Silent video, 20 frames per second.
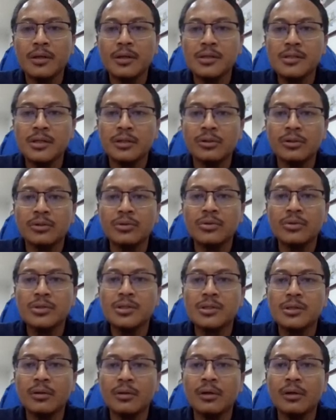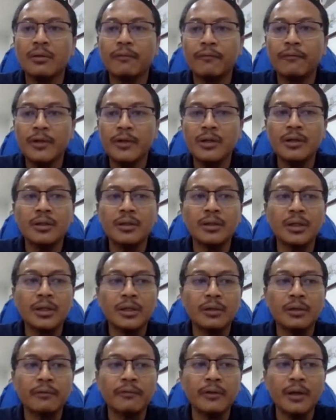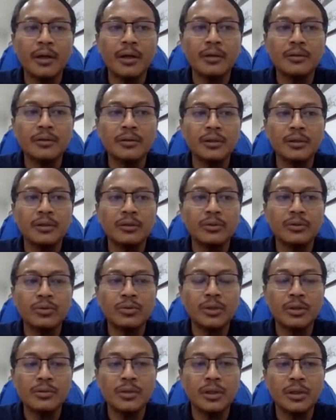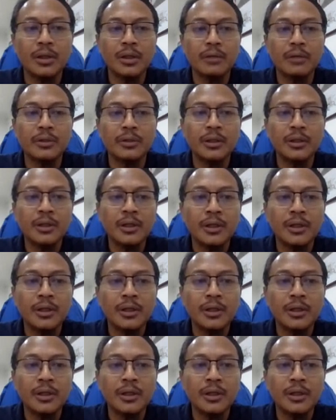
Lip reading: introduced a Feed-in Tariff Act in 2011.